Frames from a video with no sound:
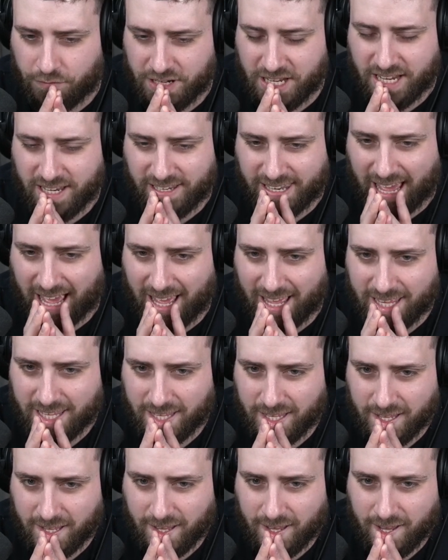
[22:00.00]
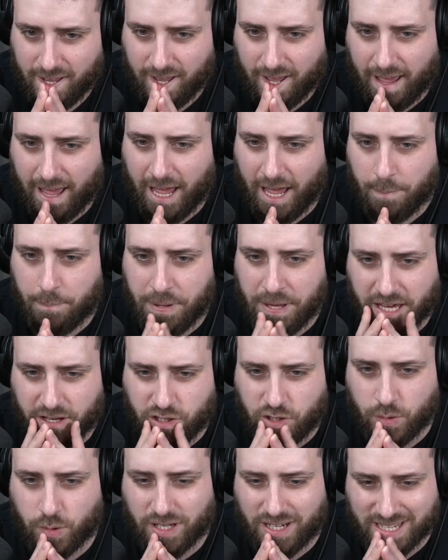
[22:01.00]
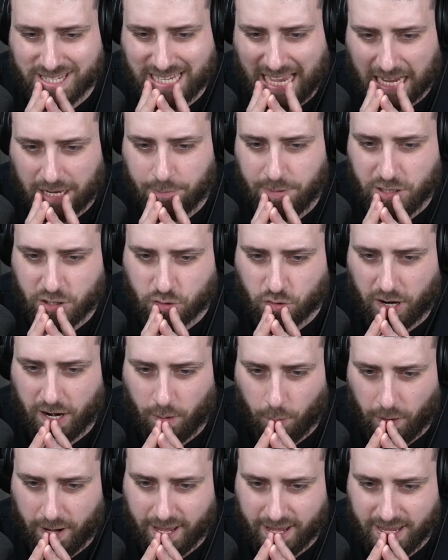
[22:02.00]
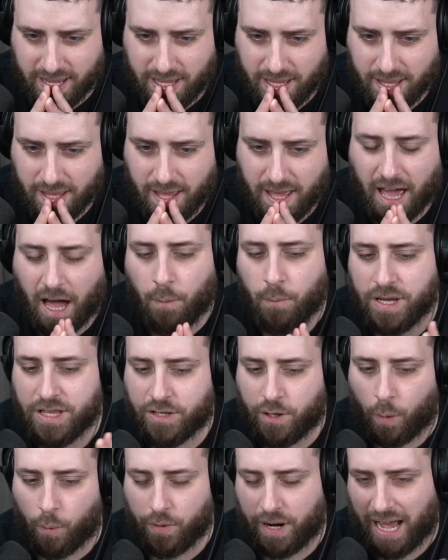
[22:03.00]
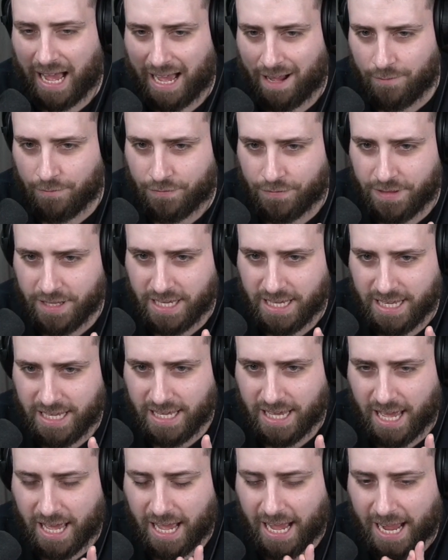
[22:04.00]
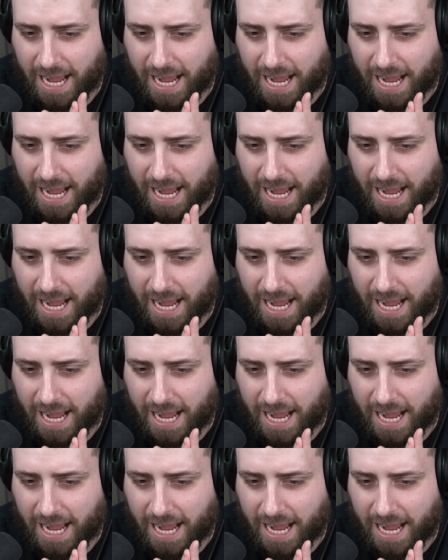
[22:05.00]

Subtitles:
need that. Pikachu can attack me straight away, and we don't have the